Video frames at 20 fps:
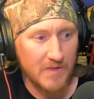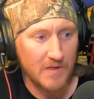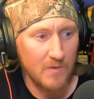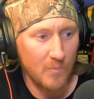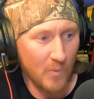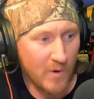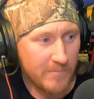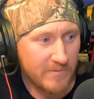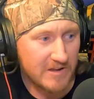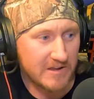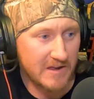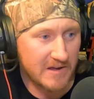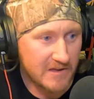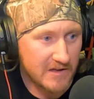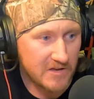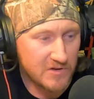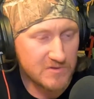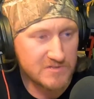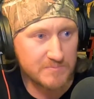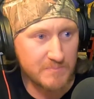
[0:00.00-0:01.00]
Women can
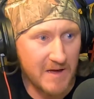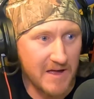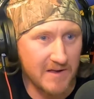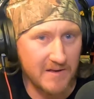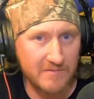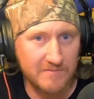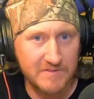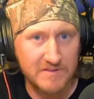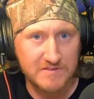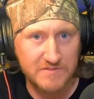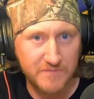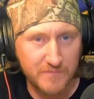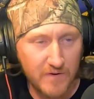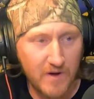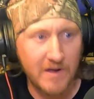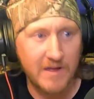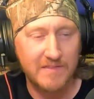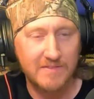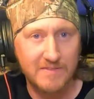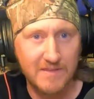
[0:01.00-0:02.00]
accuse men of this
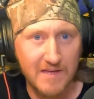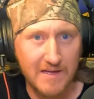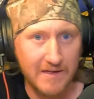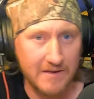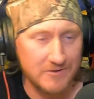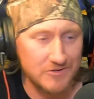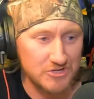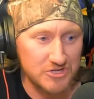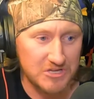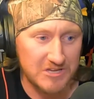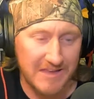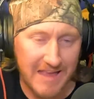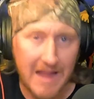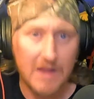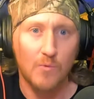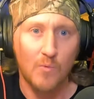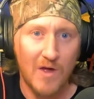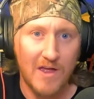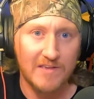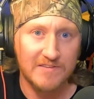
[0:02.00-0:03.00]
fucking thing and just get
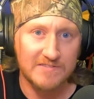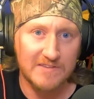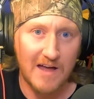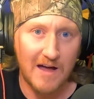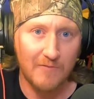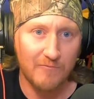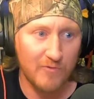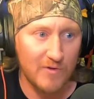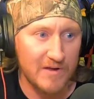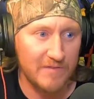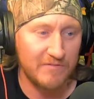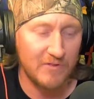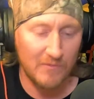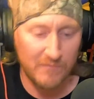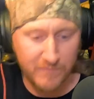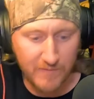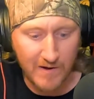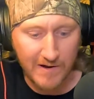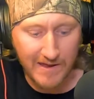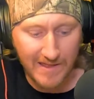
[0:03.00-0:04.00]
away scot-free if they're
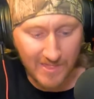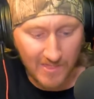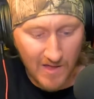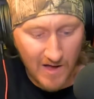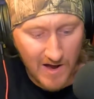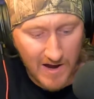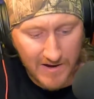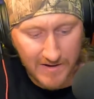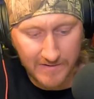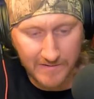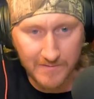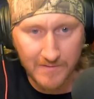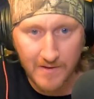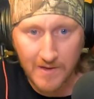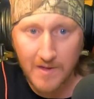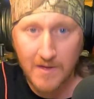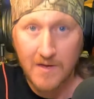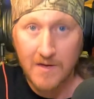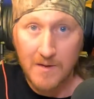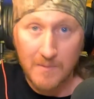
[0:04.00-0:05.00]
fucking lying
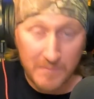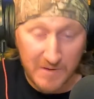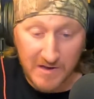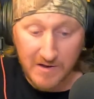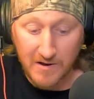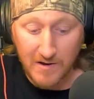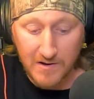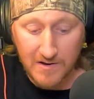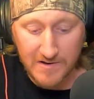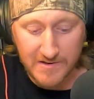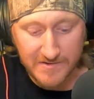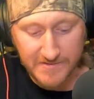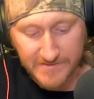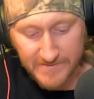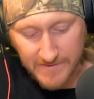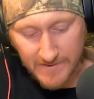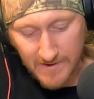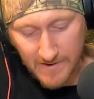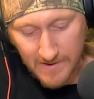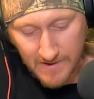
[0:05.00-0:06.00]

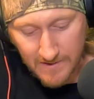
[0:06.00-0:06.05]
because